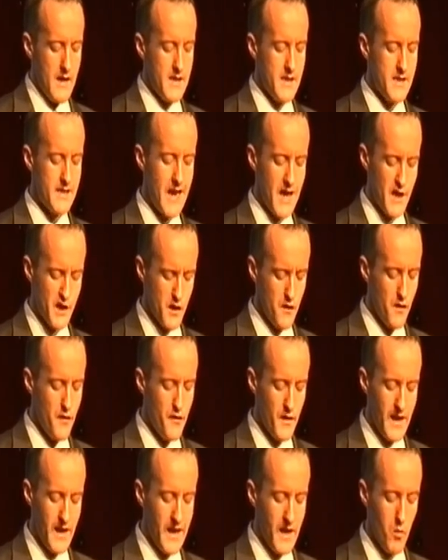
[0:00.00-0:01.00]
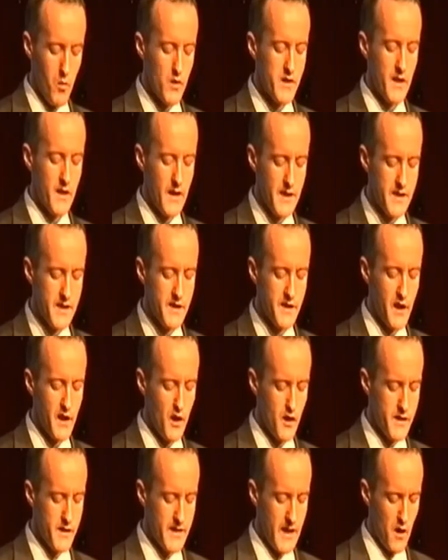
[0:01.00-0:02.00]
Section 3 was listen to
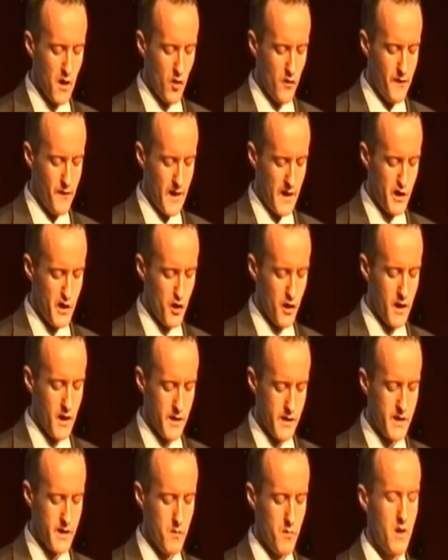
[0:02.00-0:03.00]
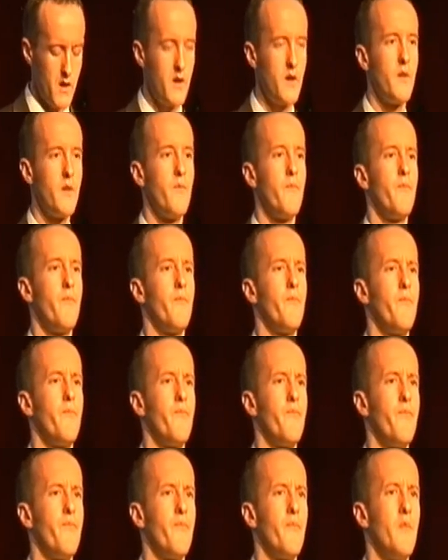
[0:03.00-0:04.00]
yourself and your customer.
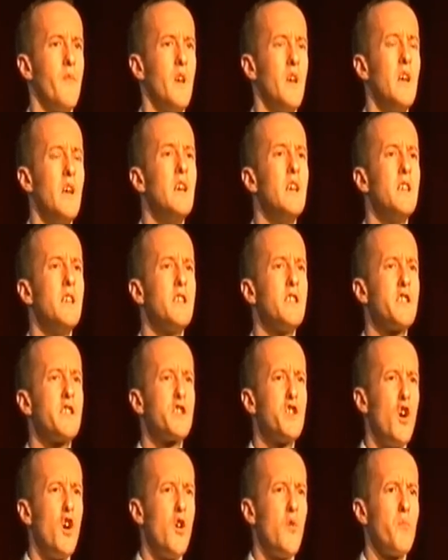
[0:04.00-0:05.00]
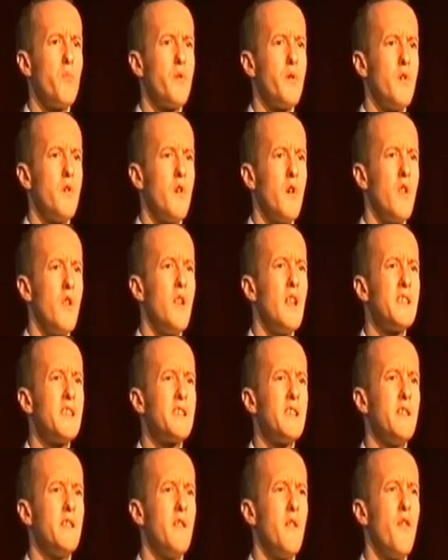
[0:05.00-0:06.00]
Stop,
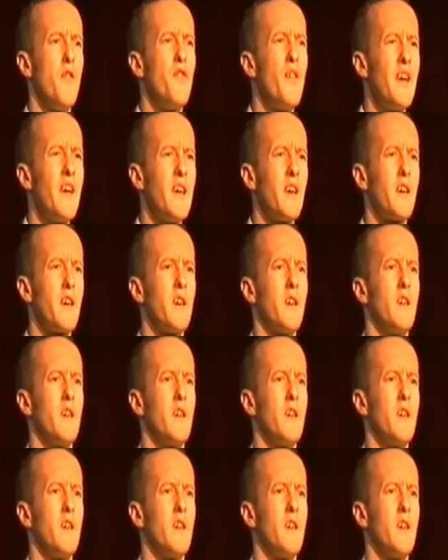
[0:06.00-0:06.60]
listen, think.